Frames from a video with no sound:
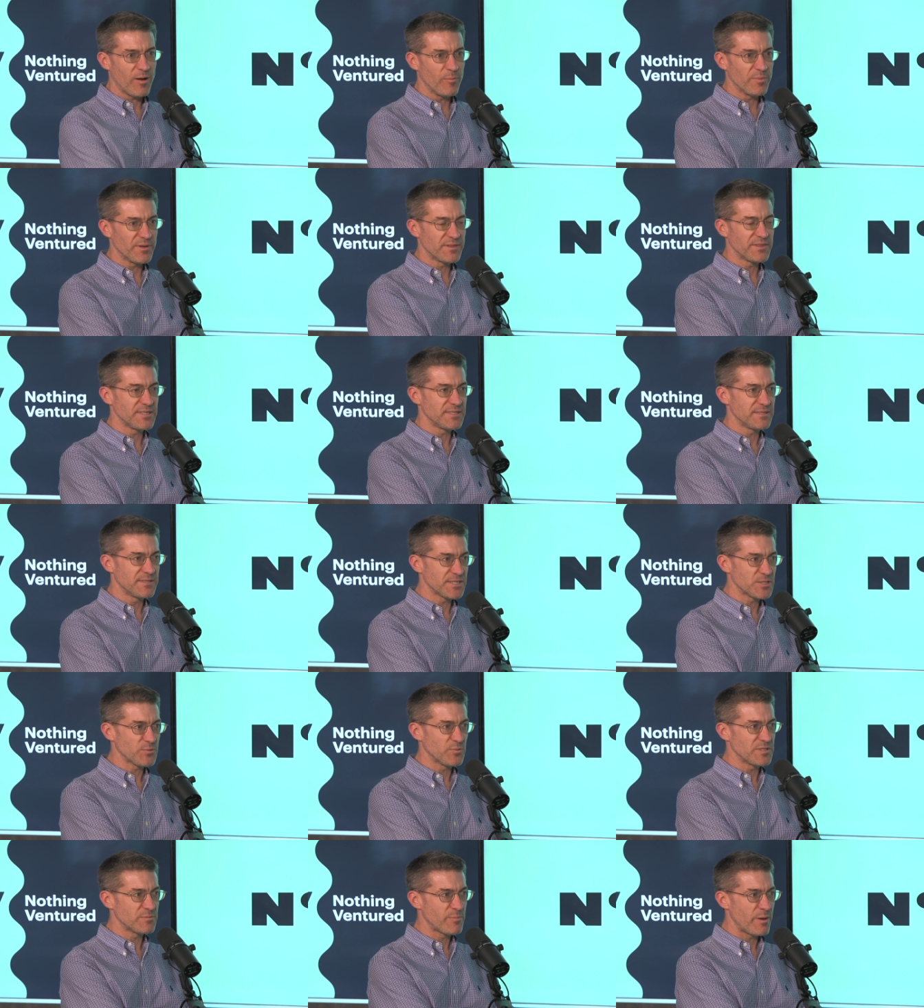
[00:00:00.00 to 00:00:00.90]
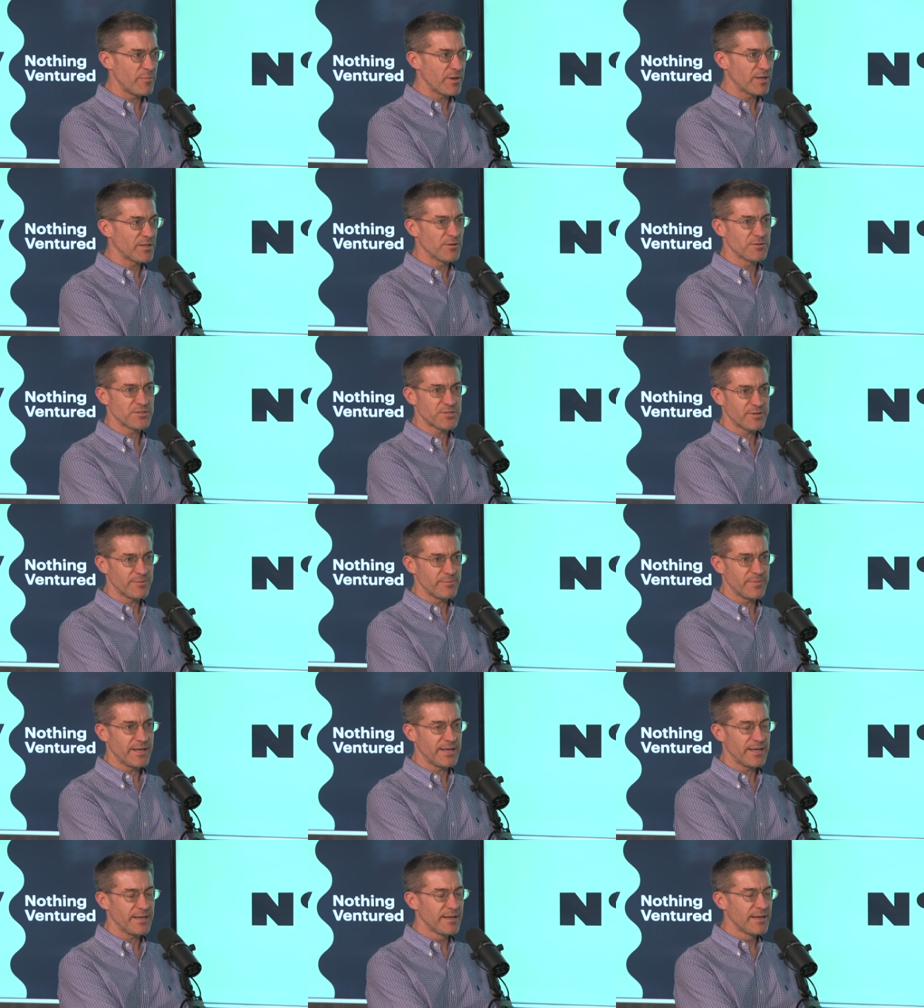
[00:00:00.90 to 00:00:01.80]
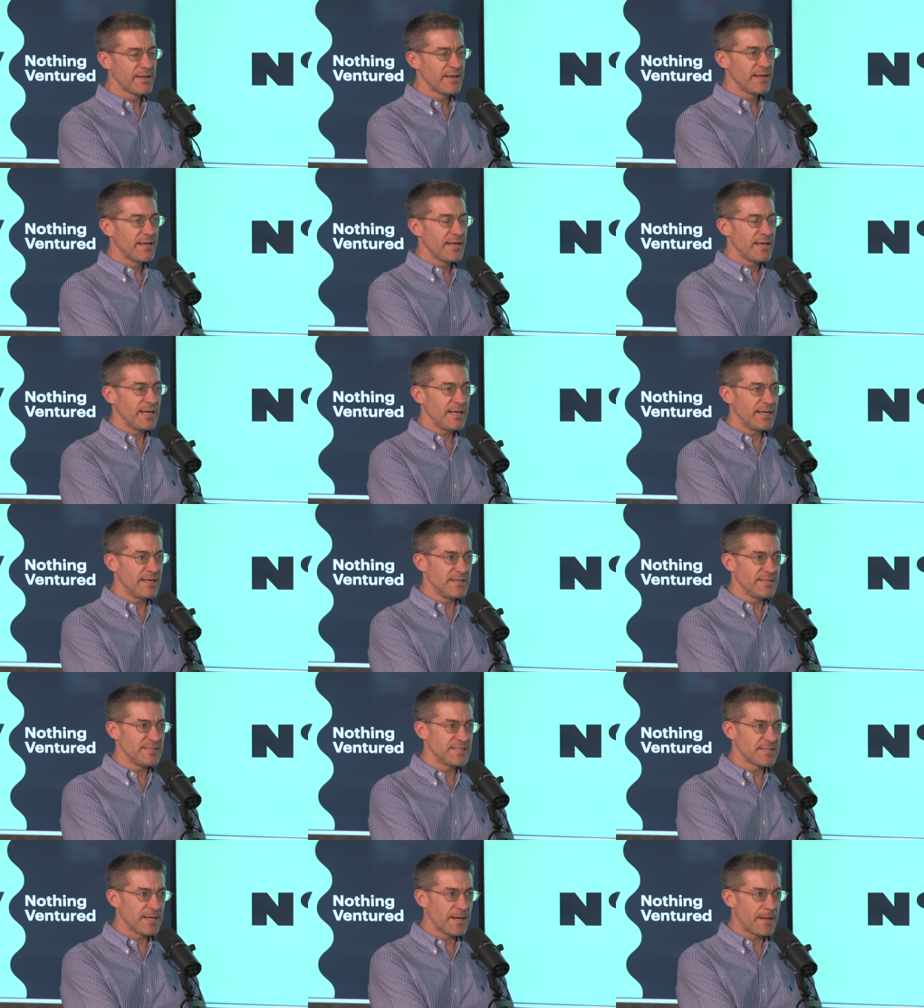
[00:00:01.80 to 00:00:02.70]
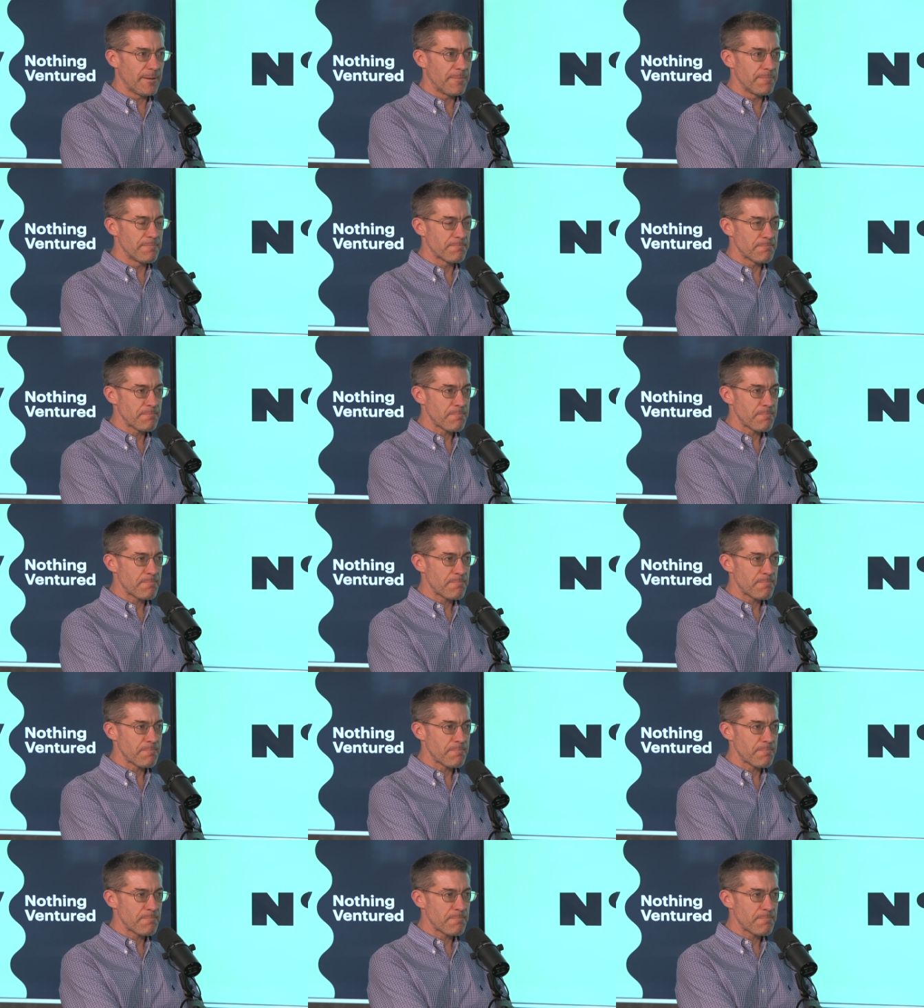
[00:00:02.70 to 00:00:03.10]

but th- this one's maybe closer to me is um,